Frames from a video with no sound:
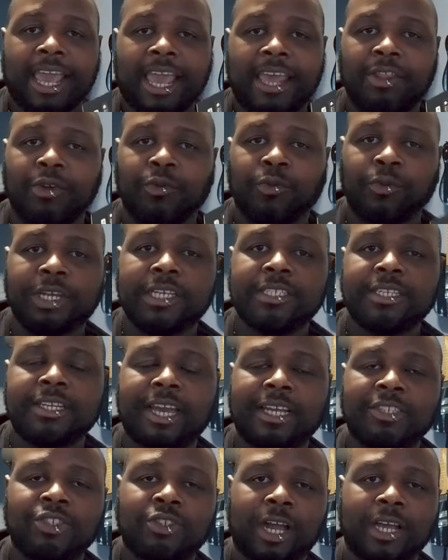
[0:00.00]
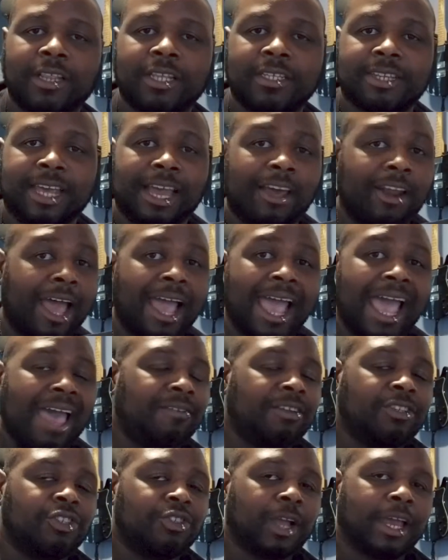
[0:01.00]
And the reason I tried these out, I
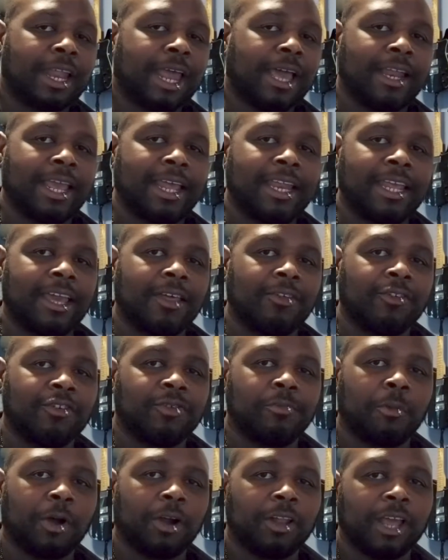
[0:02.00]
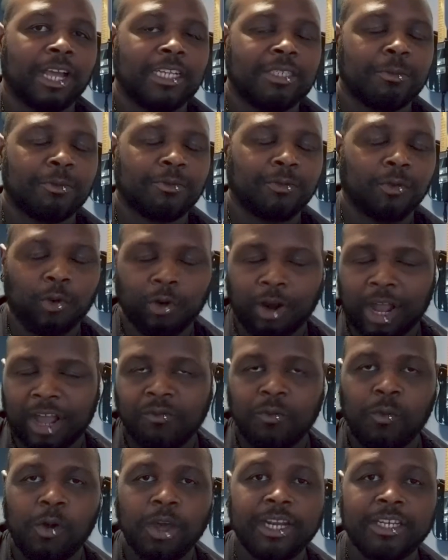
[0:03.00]
haven't tried out any other smart lights before.
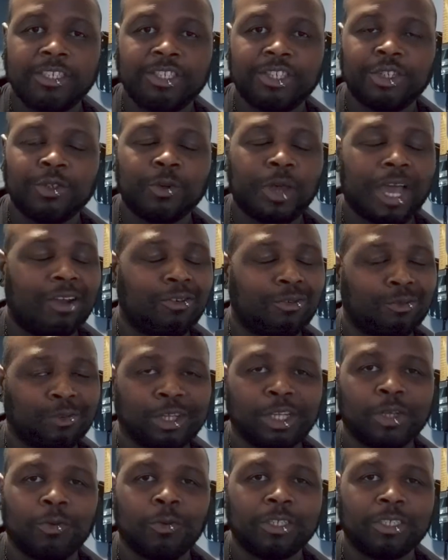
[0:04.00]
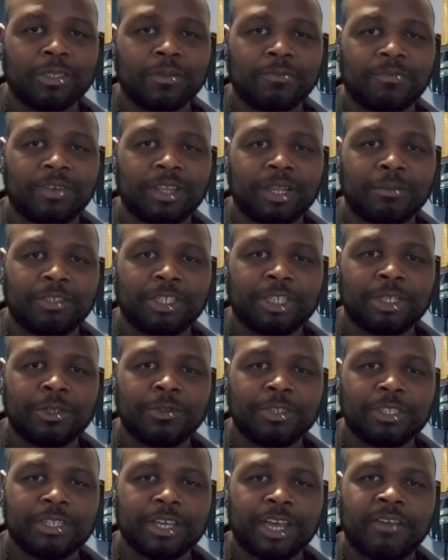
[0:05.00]
I've wanted to. I really want some Philips
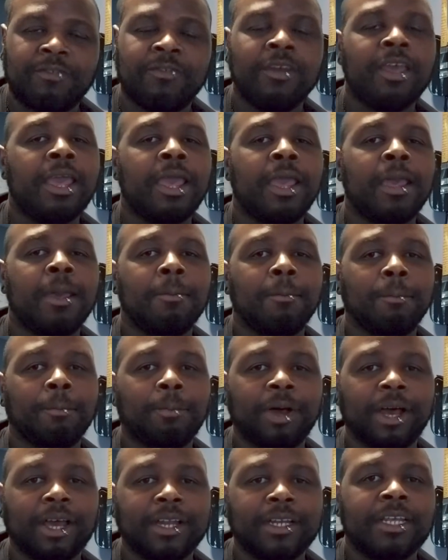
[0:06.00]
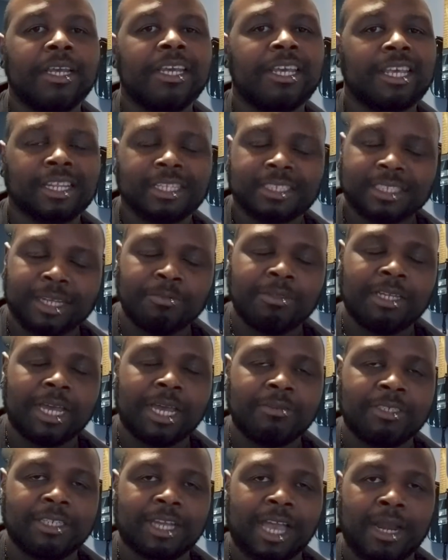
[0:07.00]
Hue stuff, but
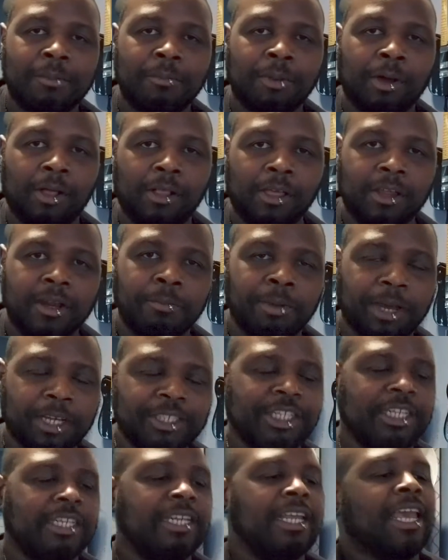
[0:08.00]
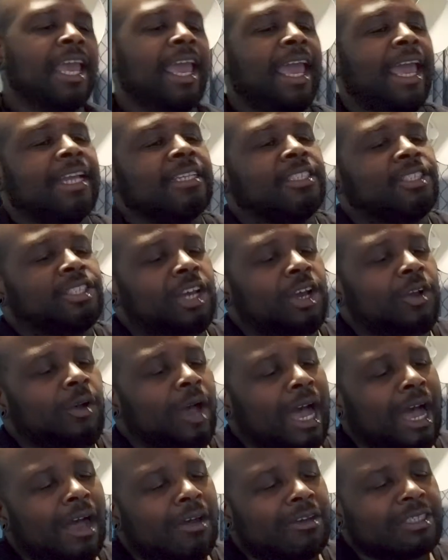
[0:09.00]
sometimes you got to ball on a budget. And
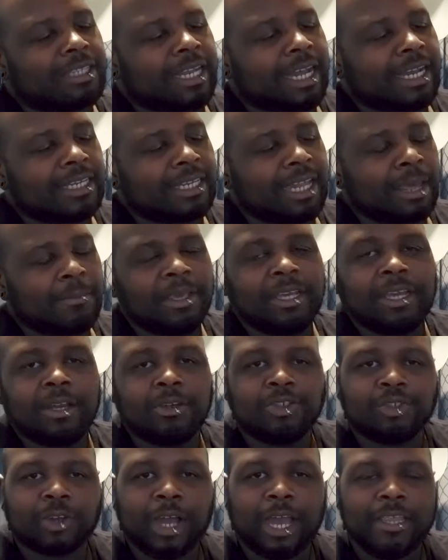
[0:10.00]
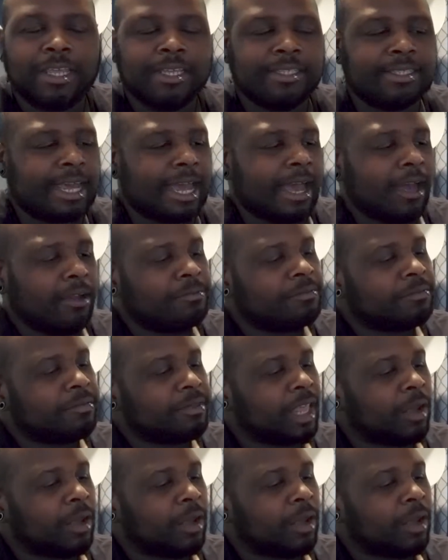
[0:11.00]
so I was like, let me go try these out.